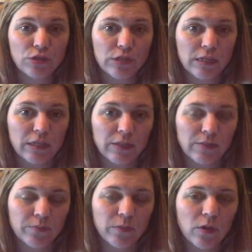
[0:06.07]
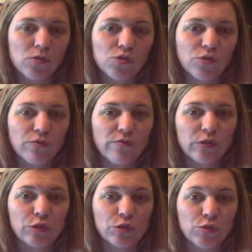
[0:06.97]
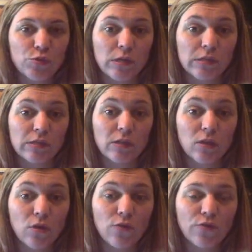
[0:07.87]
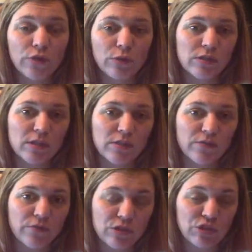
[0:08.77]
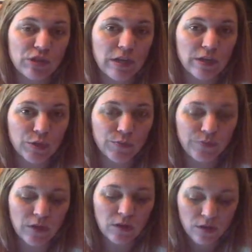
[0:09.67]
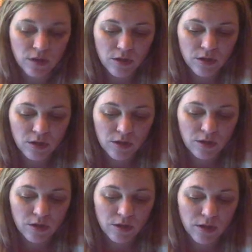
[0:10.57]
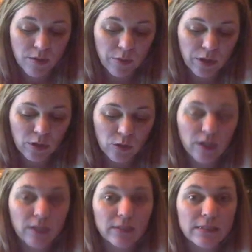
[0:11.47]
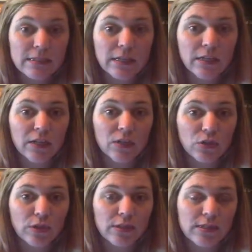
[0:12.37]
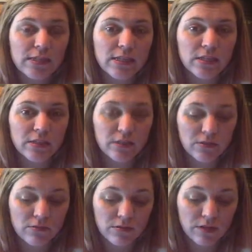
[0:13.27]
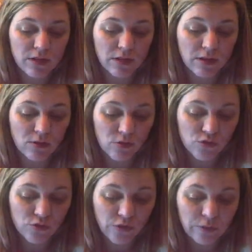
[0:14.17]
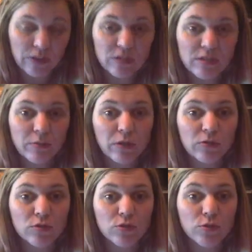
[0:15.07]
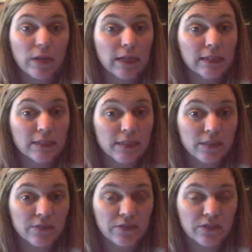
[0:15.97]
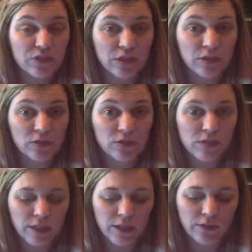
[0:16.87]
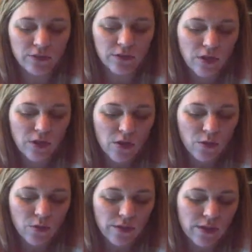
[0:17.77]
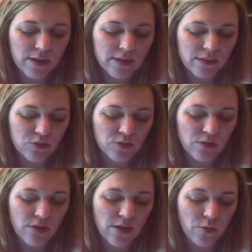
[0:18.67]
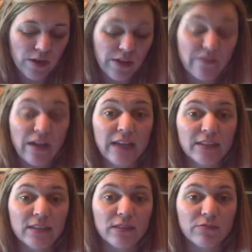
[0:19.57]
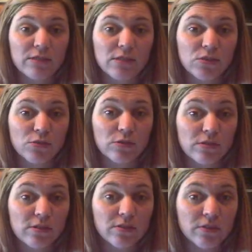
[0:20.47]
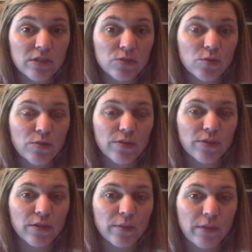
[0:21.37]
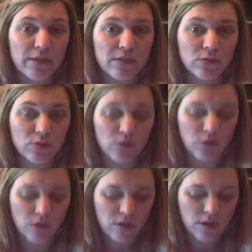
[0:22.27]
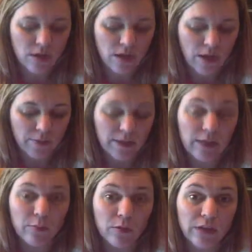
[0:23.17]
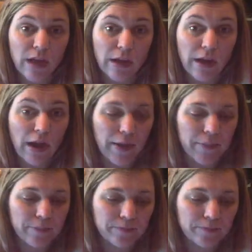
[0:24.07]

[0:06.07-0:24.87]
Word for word: circuit, also referred to as the low-frequency differentiator. Again, by looking at the circuit, you can see that it uh, looks very much similar to the ideal differentiator circuit, with the exception that we have added a resistor in series with a capacitor uh, labeled Ri.